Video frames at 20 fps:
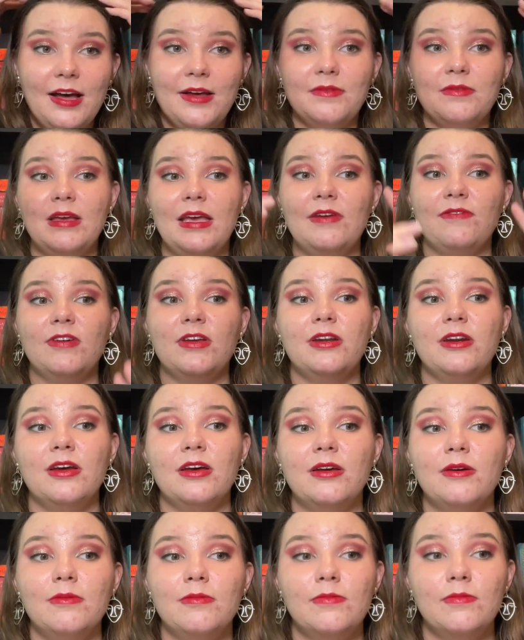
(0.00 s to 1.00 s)
Given
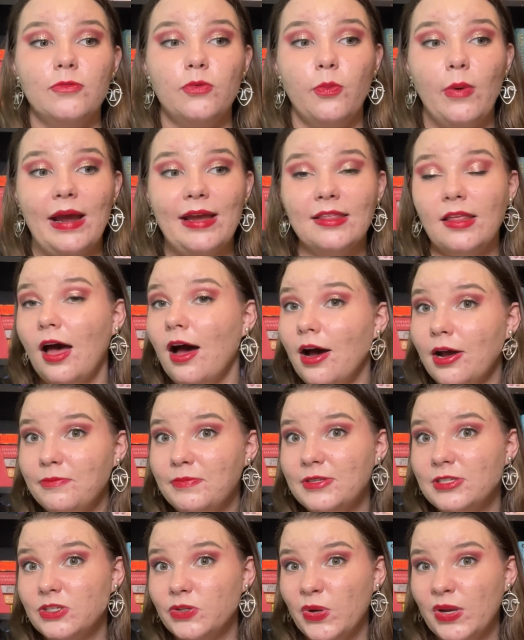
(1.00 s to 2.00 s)
the way that I've
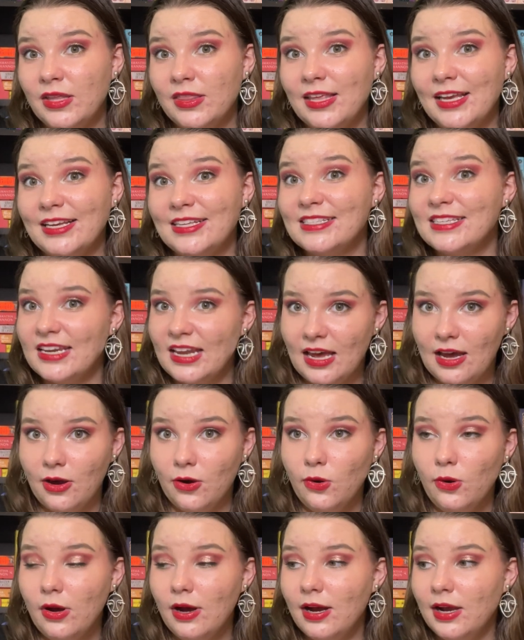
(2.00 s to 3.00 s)
been doing things
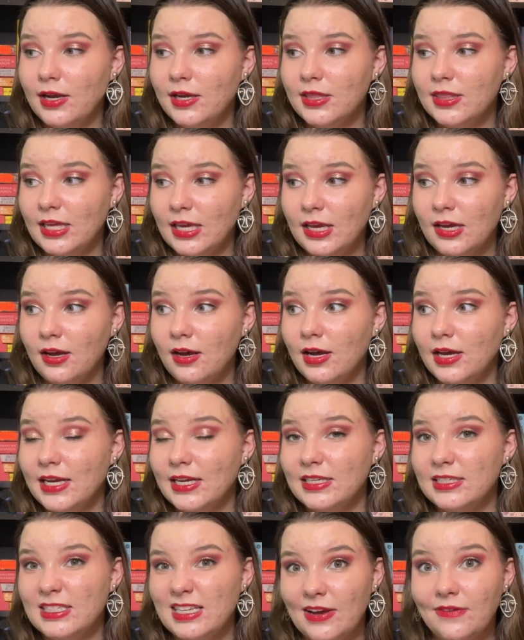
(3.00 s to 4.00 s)
now, I think I
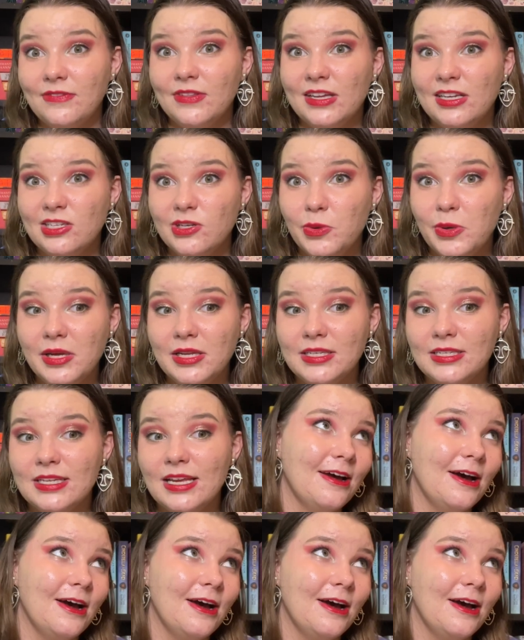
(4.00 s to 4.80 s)
can definitely do it.